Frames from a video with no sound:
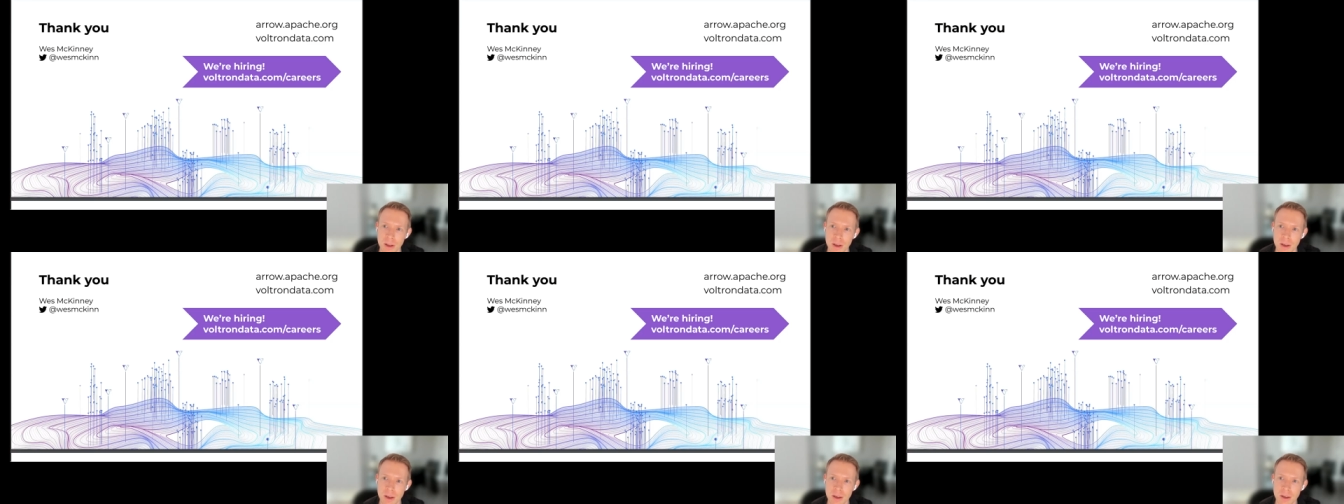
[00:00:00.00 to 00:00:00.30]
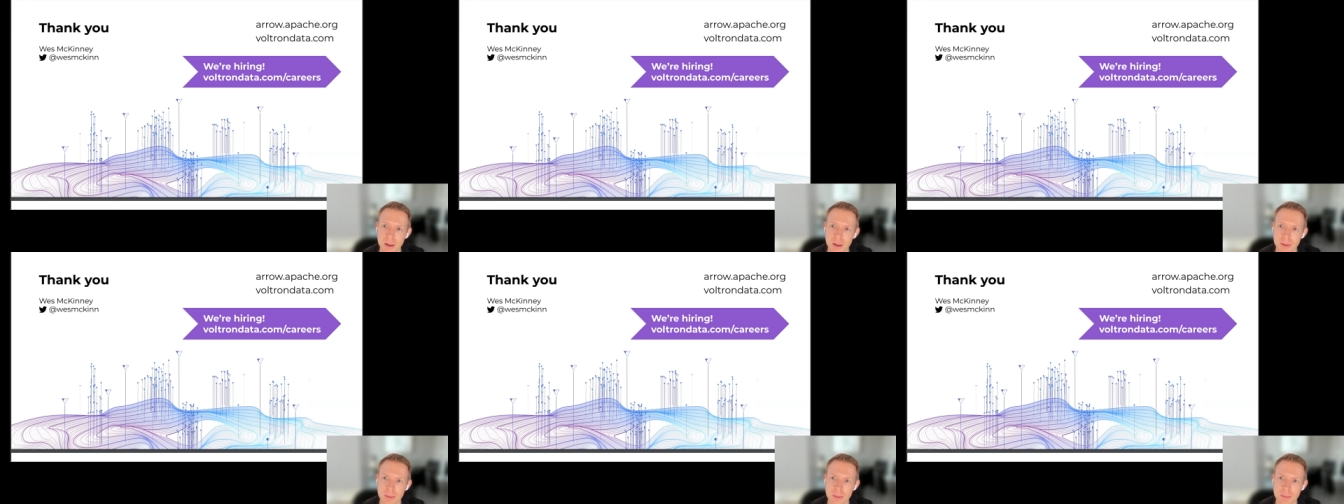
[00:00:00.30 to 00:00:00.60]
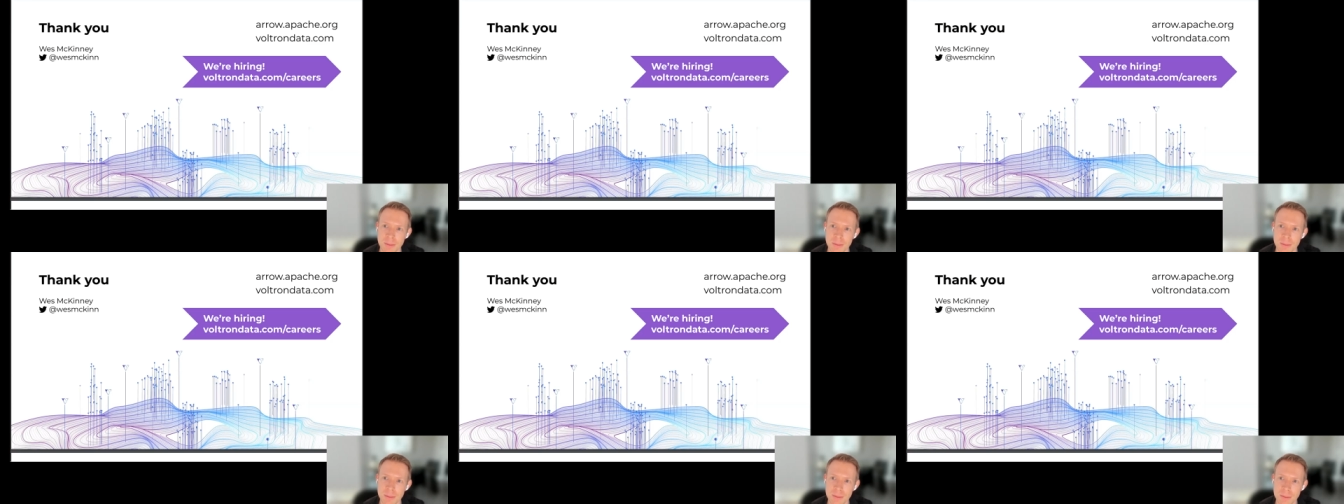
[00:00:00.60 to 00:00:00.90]

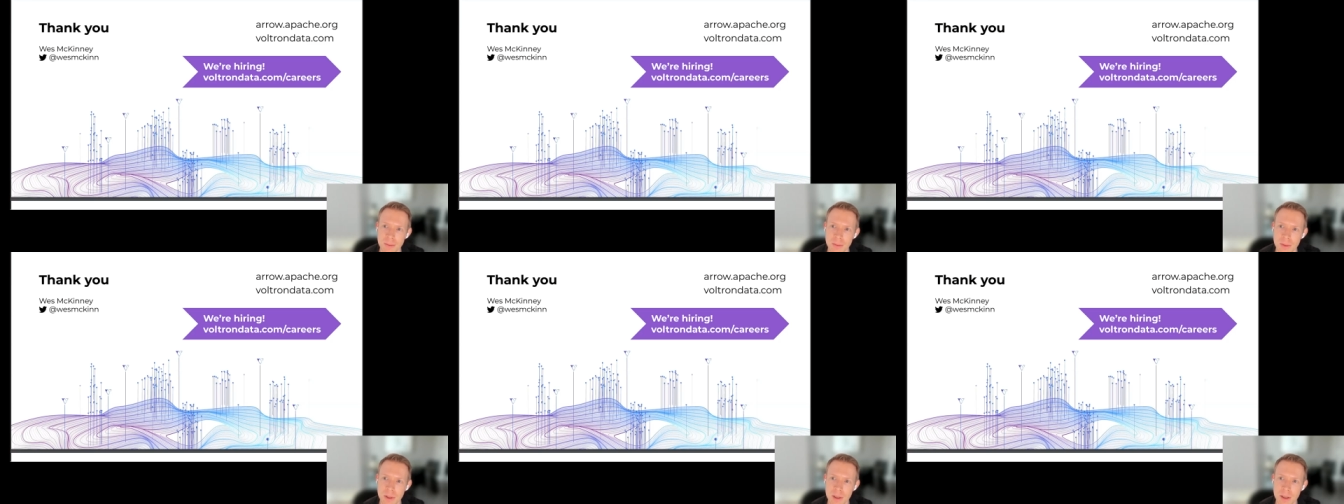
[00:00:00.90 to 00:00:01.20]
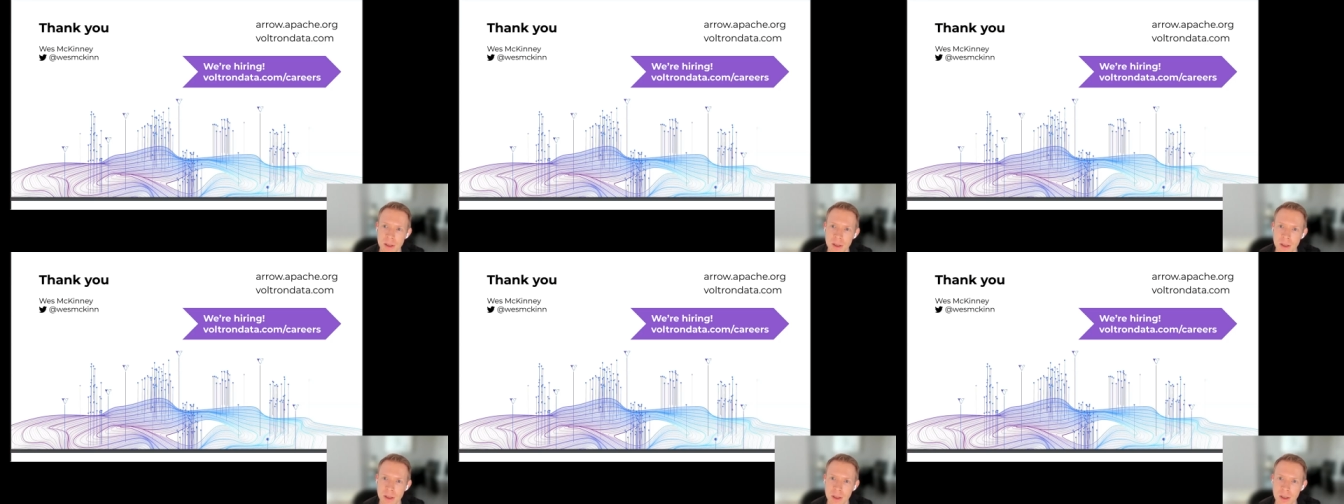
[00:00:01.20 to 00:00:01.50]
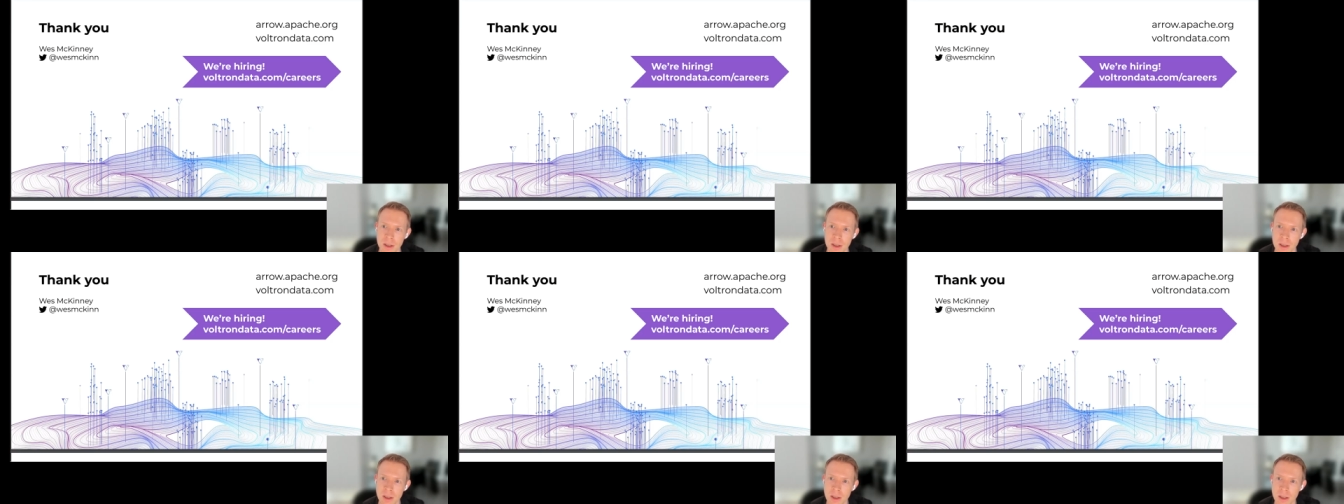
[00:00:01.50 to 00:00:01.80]
um,
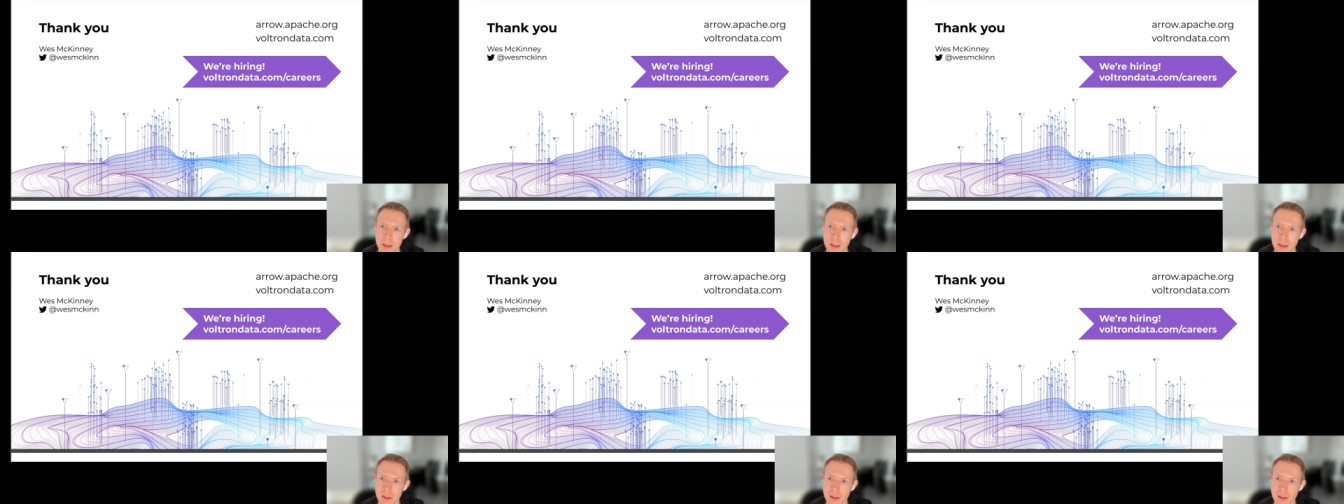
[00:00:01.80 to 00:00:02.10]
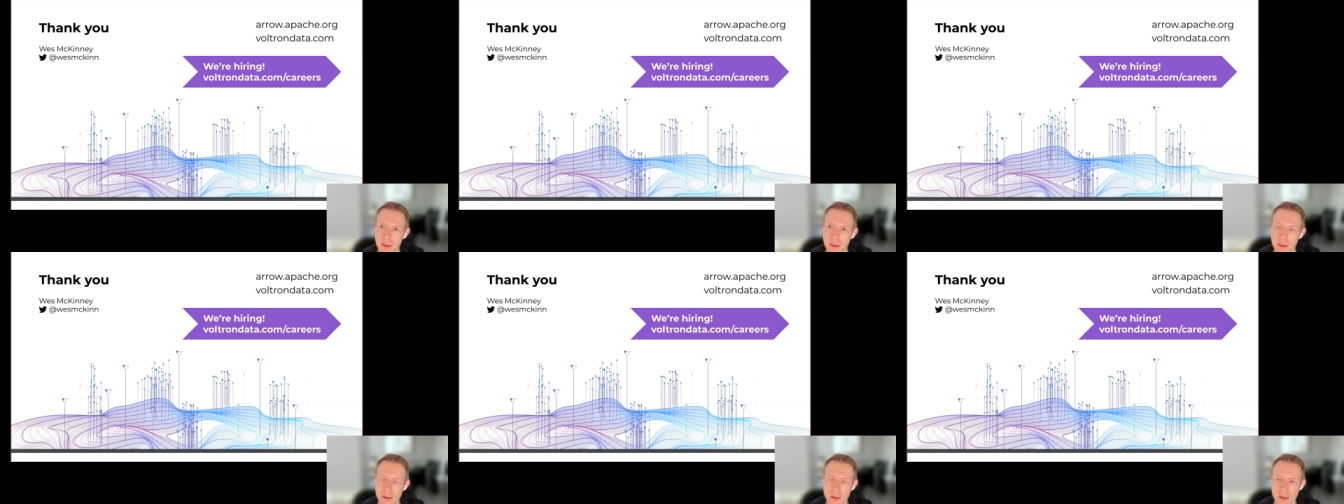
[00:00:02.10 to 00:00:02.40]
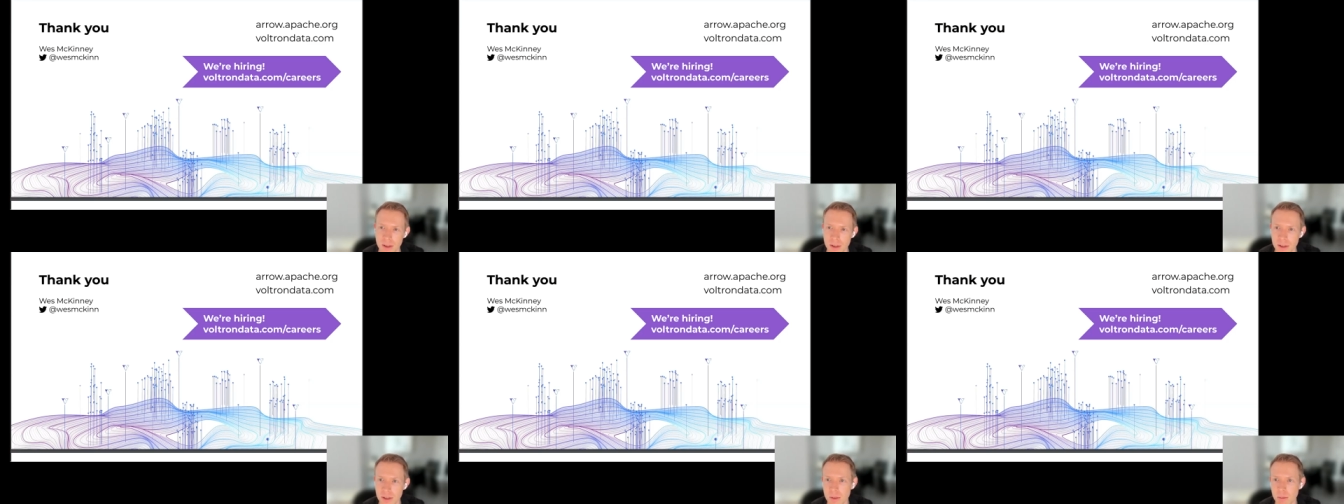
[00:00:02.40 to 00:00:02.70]
there.
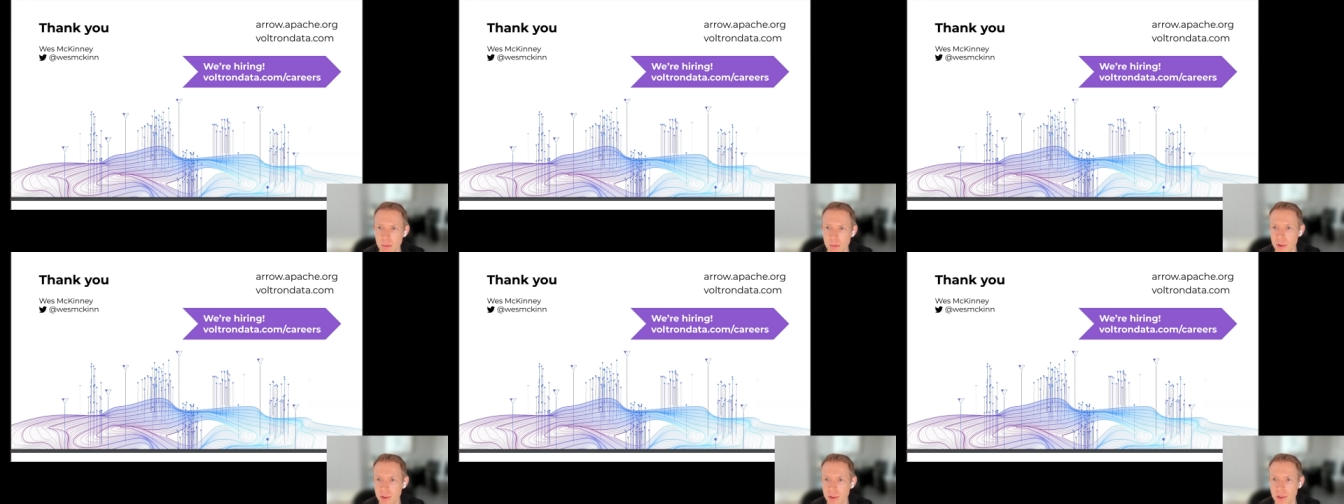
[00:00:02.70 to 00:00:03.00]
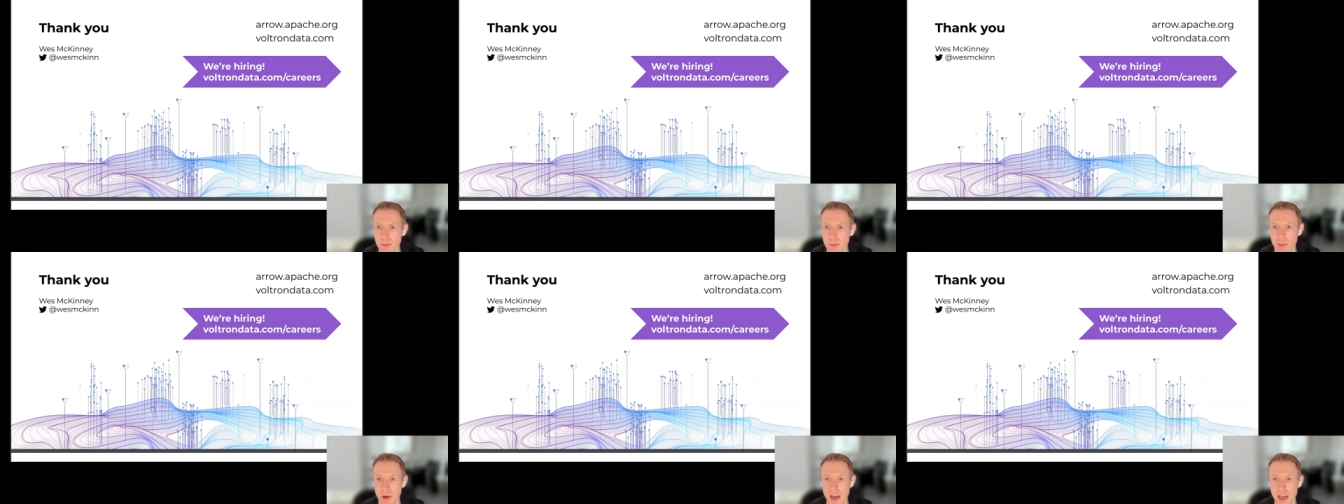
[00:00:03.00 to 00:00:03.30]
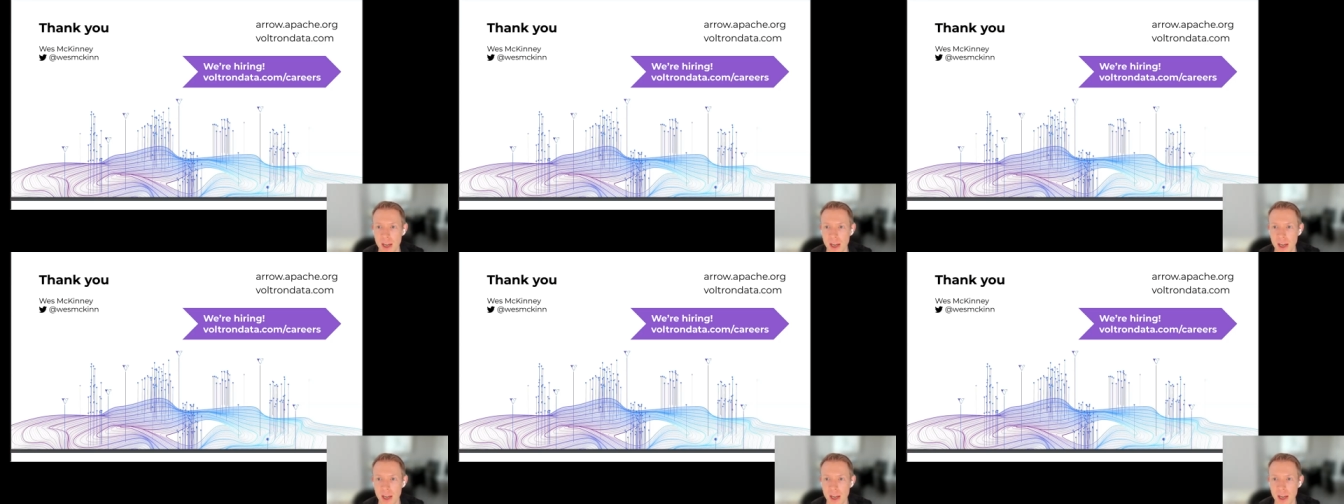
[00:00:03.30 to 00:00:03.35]
There's some some